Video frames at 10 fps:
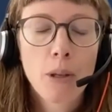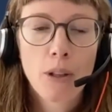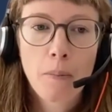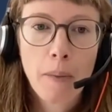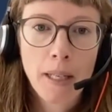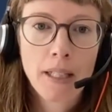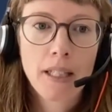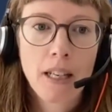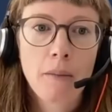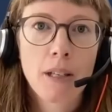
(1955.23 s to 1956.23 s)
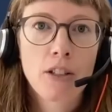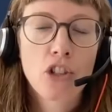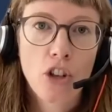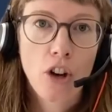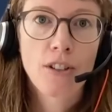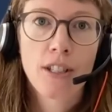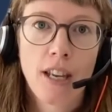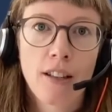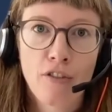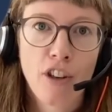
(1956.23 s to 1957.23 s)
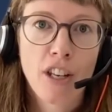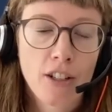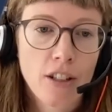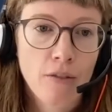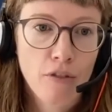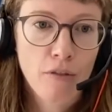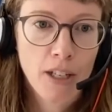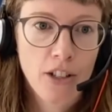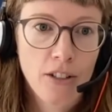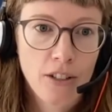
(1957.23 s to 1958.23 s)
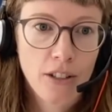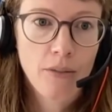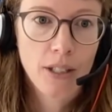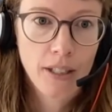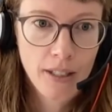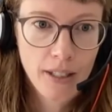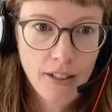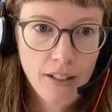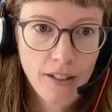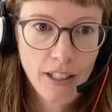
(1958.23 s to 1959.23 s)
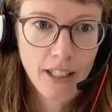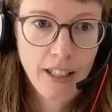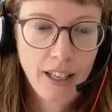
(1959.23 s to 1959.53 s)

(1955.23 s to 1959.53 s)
but the best step is to contact the Financial Information Service at Centrelink